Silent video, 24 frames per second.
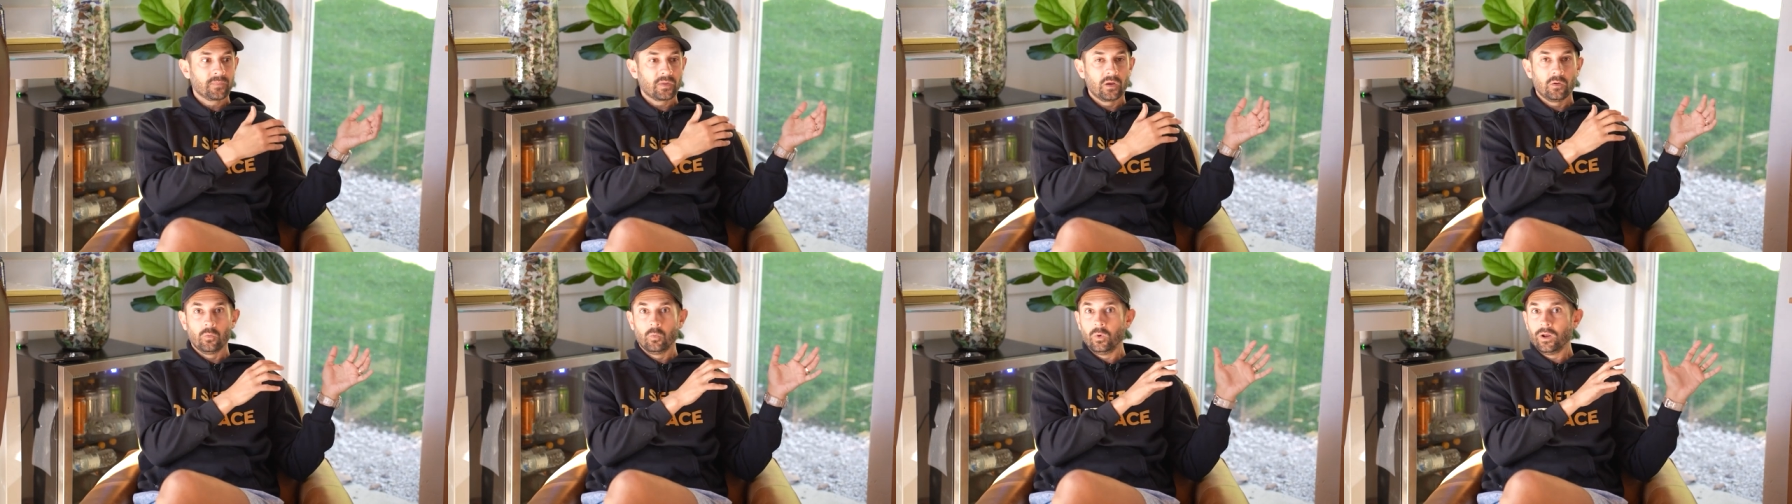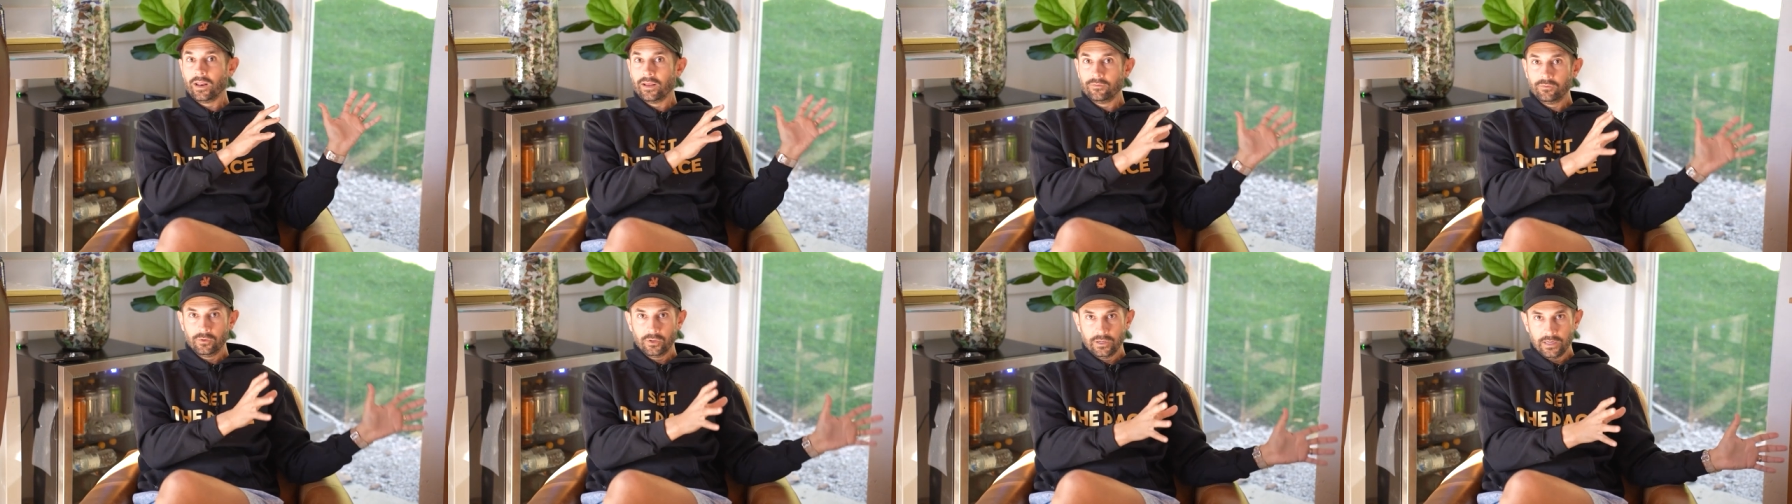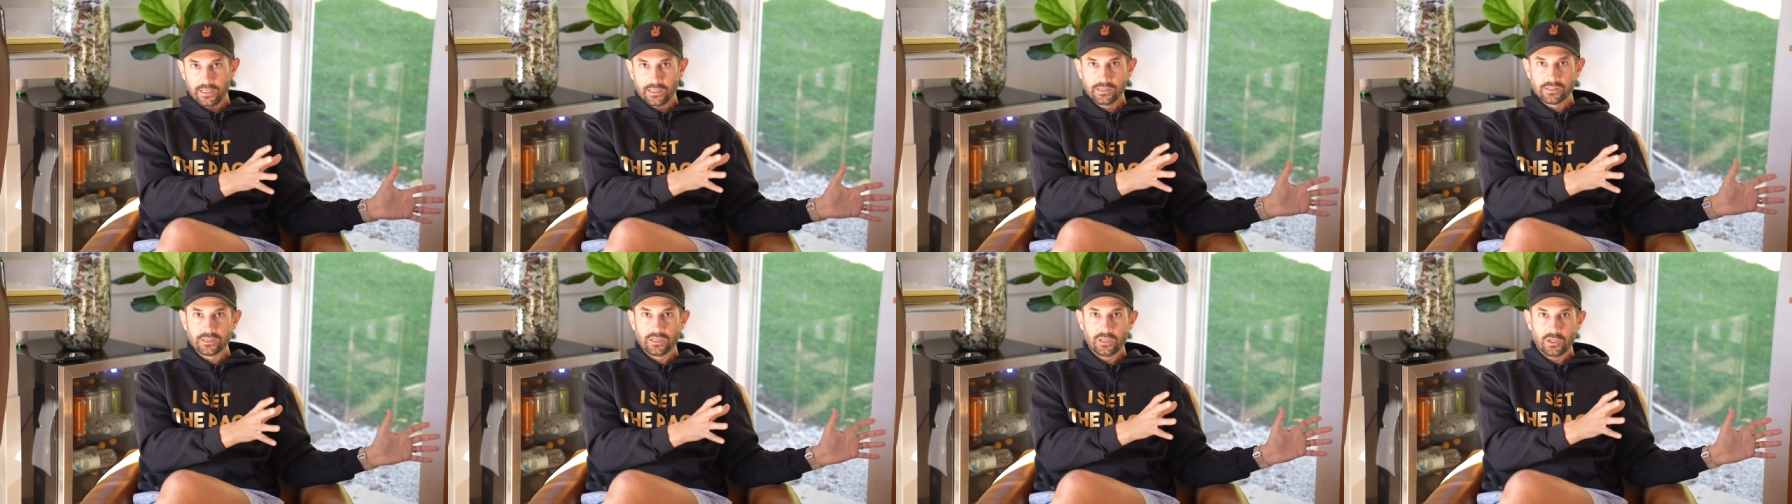Whatever it
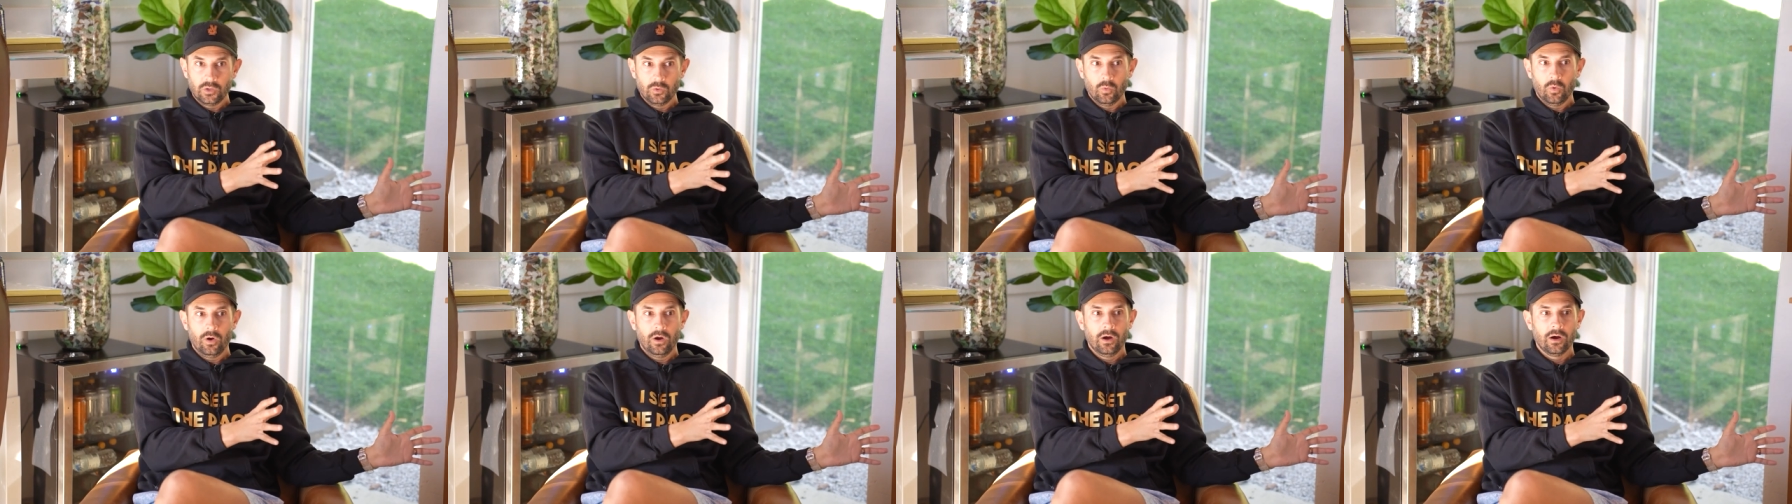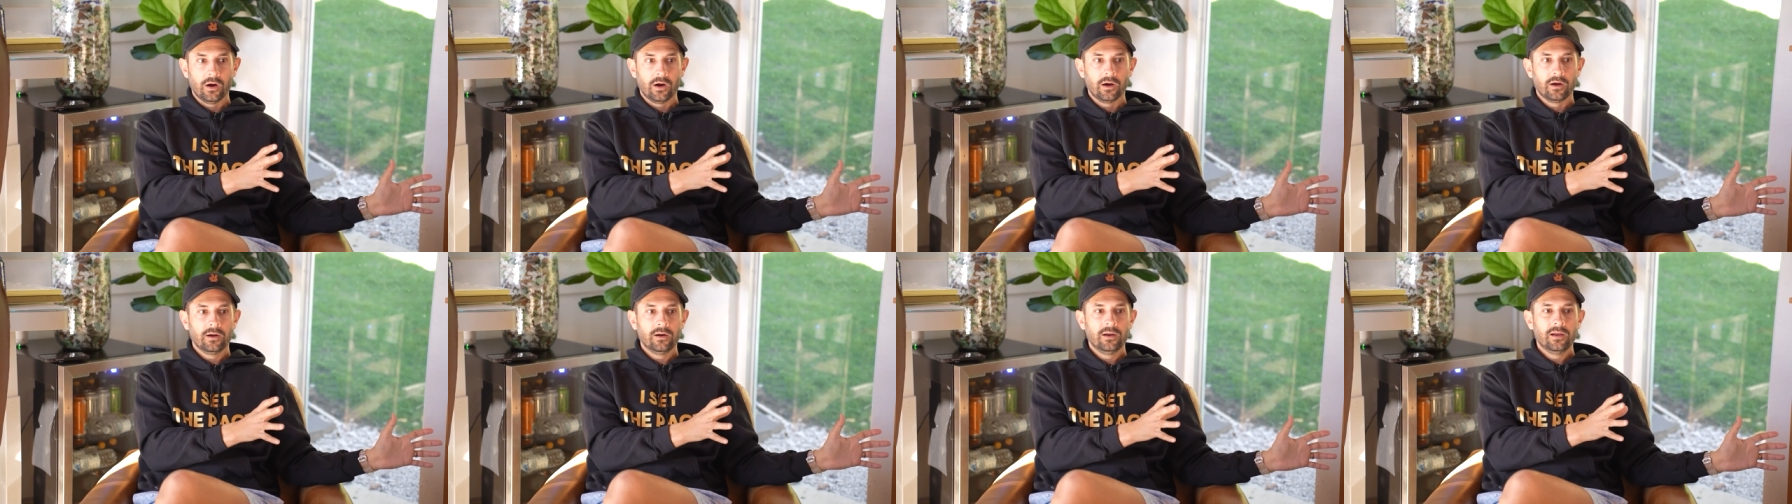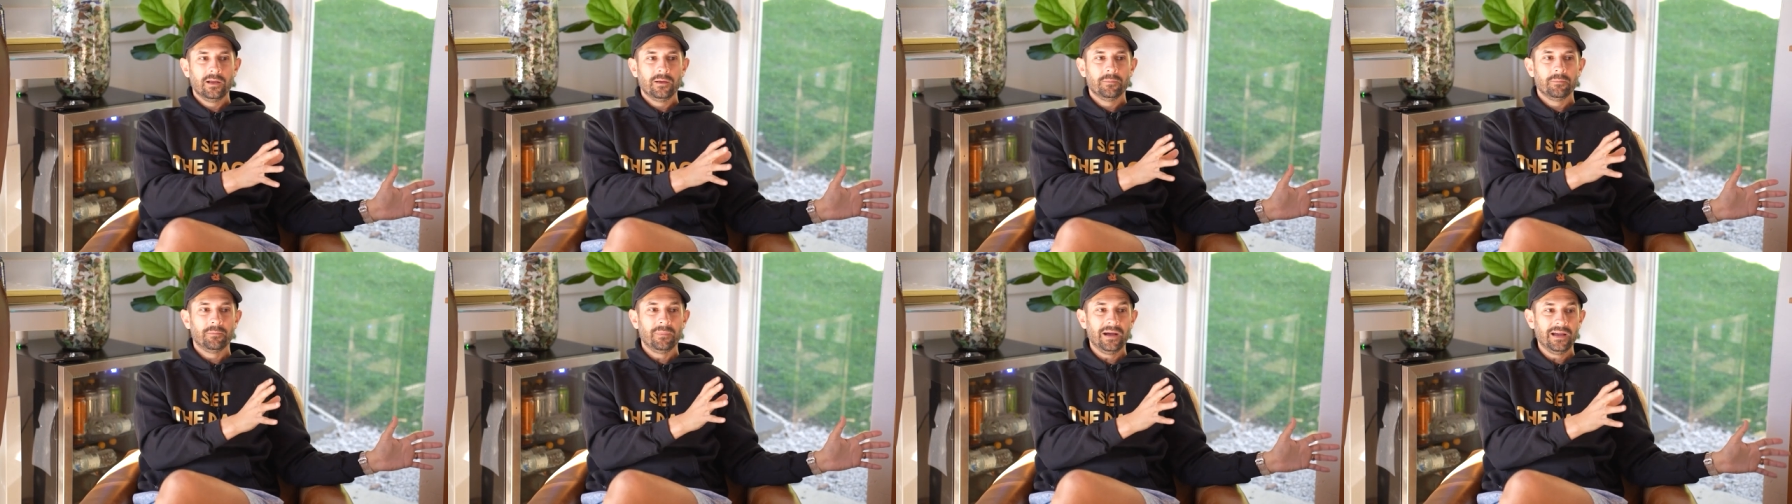is that you are,
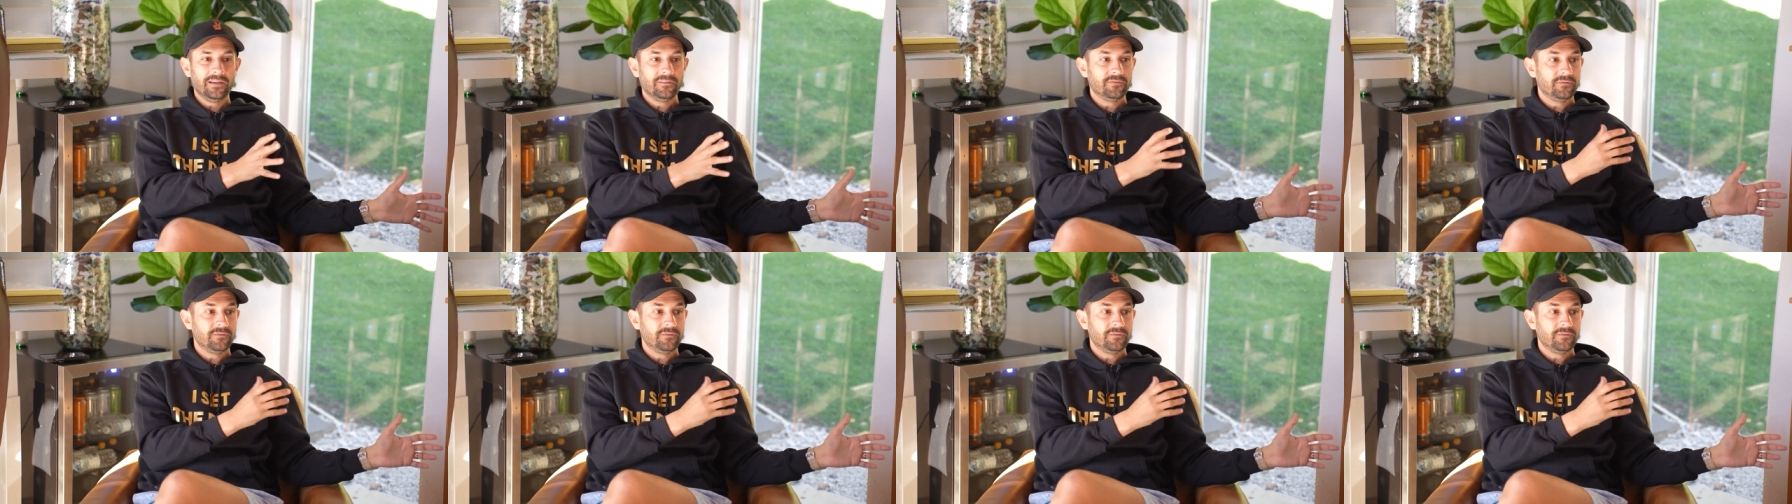my